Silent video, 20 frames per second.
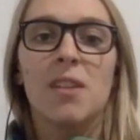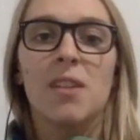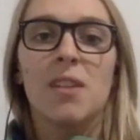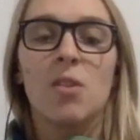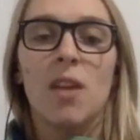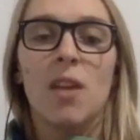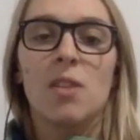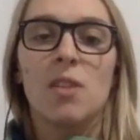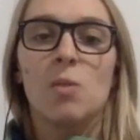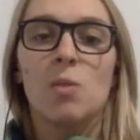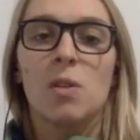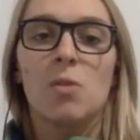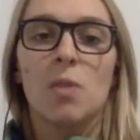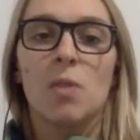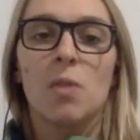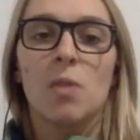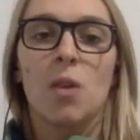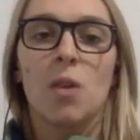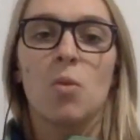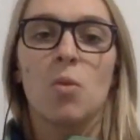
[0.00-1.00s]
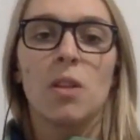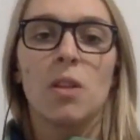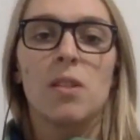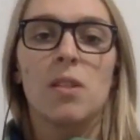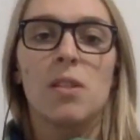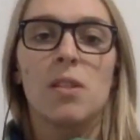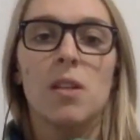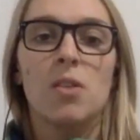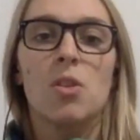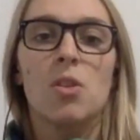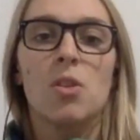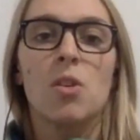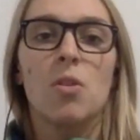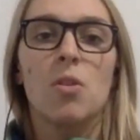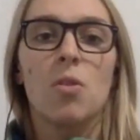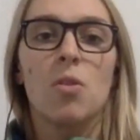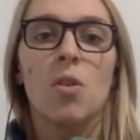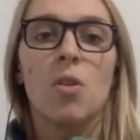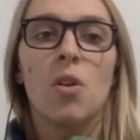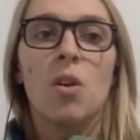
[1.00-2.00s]
So that's what's really cool to see
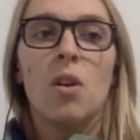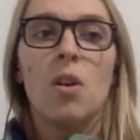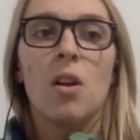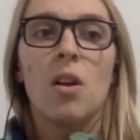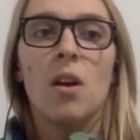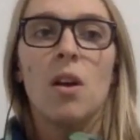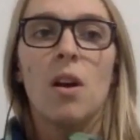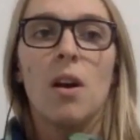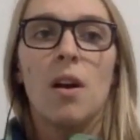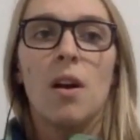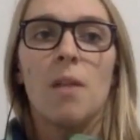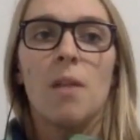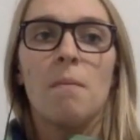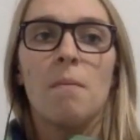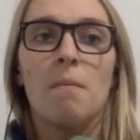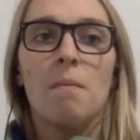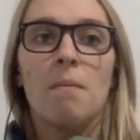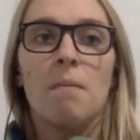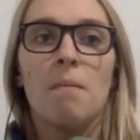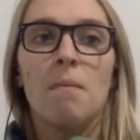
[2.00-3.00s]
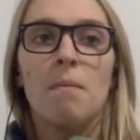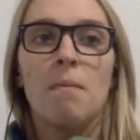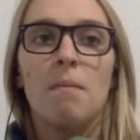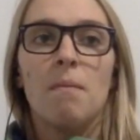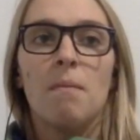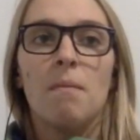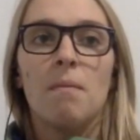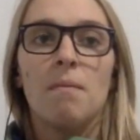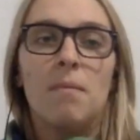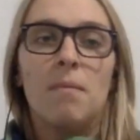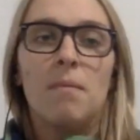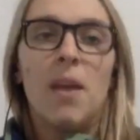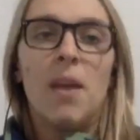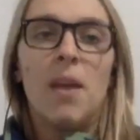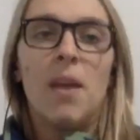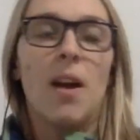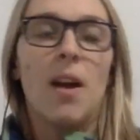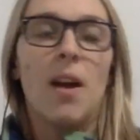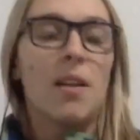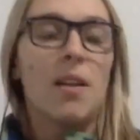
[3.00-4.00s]
too. Um, yeah,
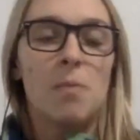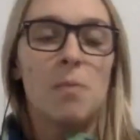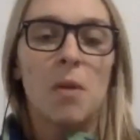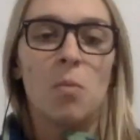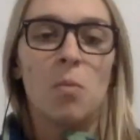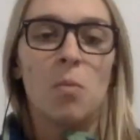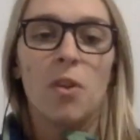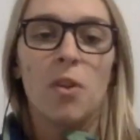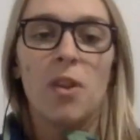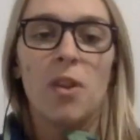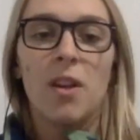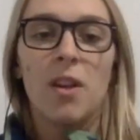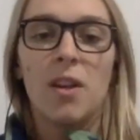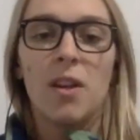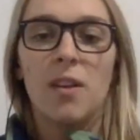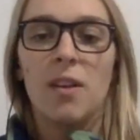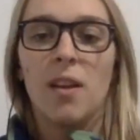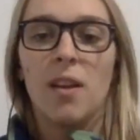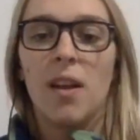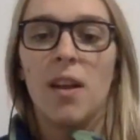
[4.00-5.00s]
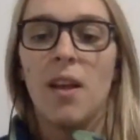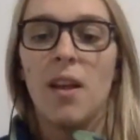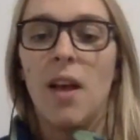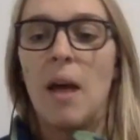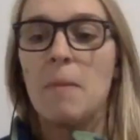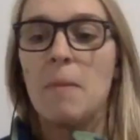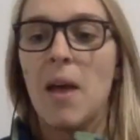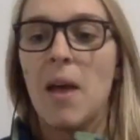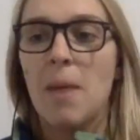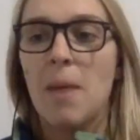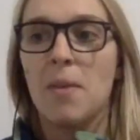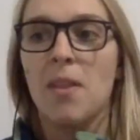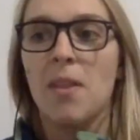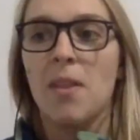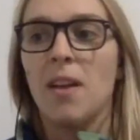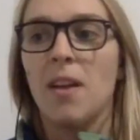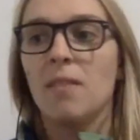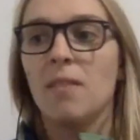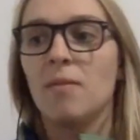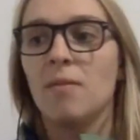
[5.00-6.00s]
it's been worth it, and I'm happy
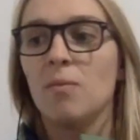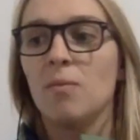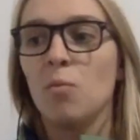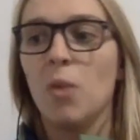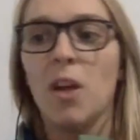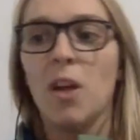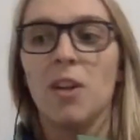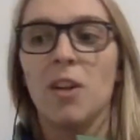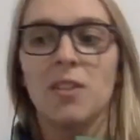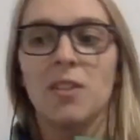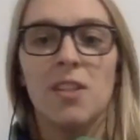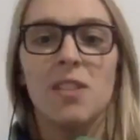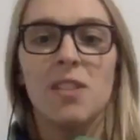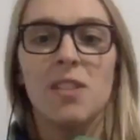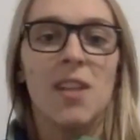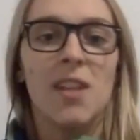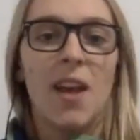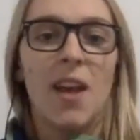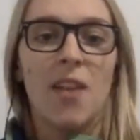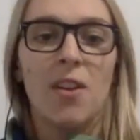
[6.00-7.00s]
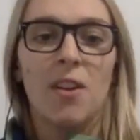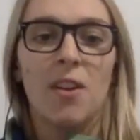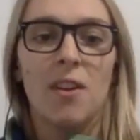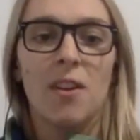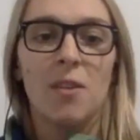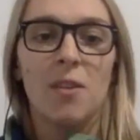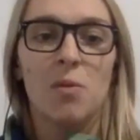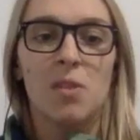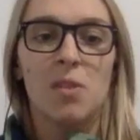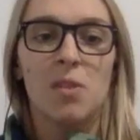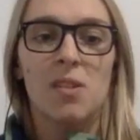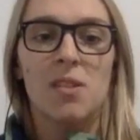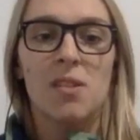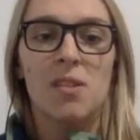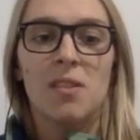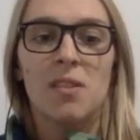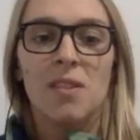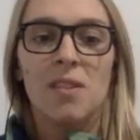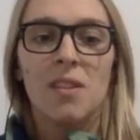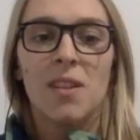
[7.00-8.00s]
that we all did together. It was
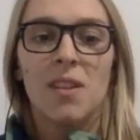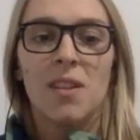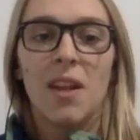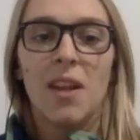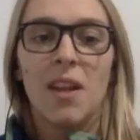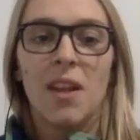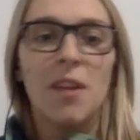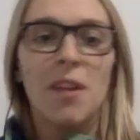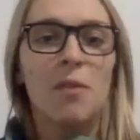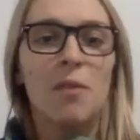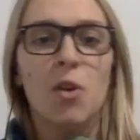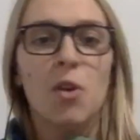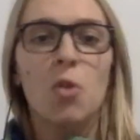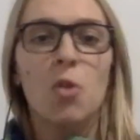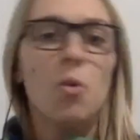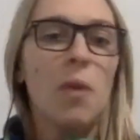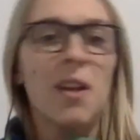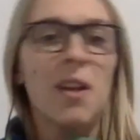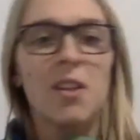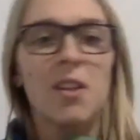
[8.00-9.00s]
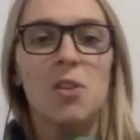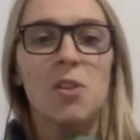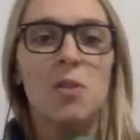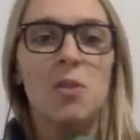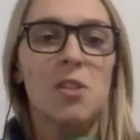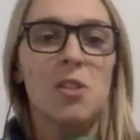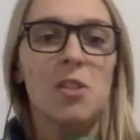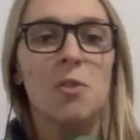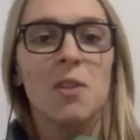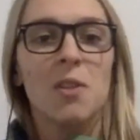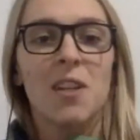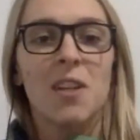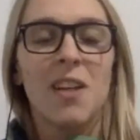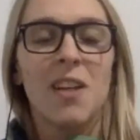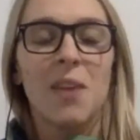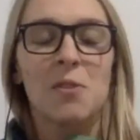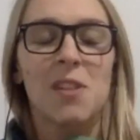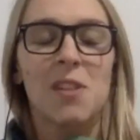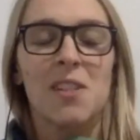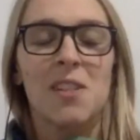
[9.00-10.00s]
kind of a cool way to do it too and announce the
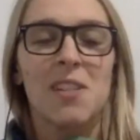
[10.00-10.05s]
team.